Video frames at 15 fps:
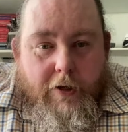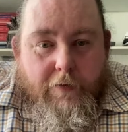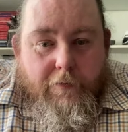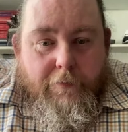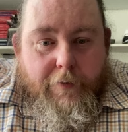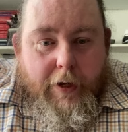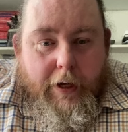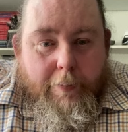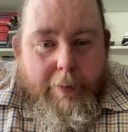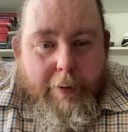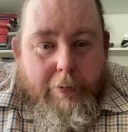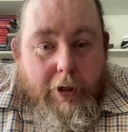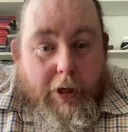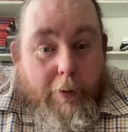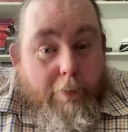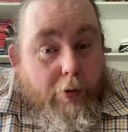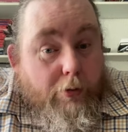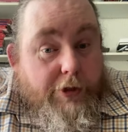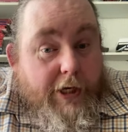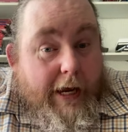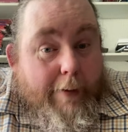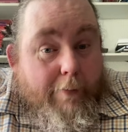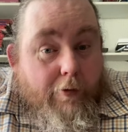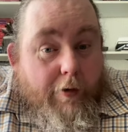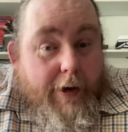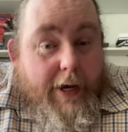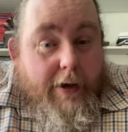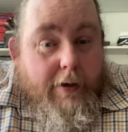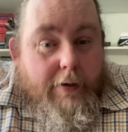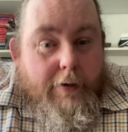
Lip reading: of people like Paul de Lamery.